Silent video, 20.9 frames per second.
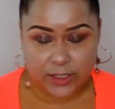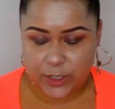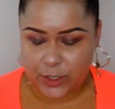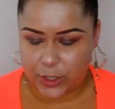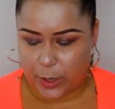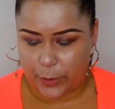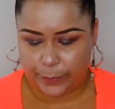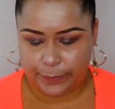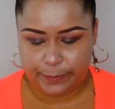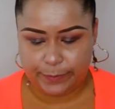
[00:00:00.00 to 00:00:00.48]
you
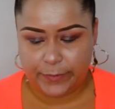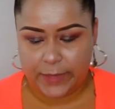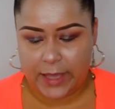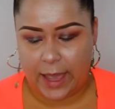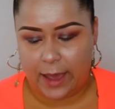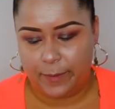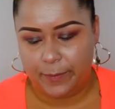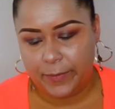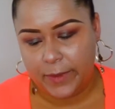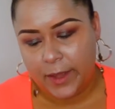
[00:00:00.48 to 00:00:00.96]
know,
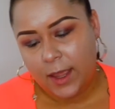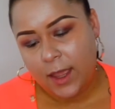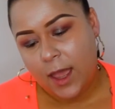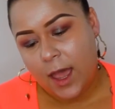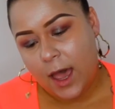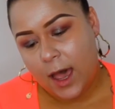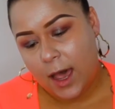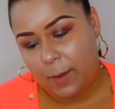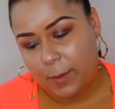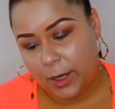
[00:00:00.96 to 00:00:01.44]
yeah.
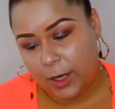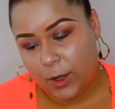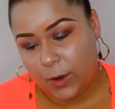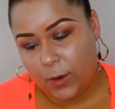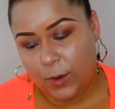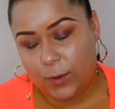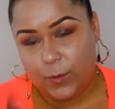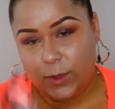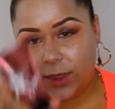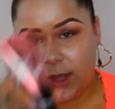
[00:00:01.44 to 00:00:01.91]
I'm gonna go
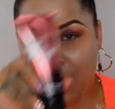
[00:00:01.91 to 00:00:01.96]
in with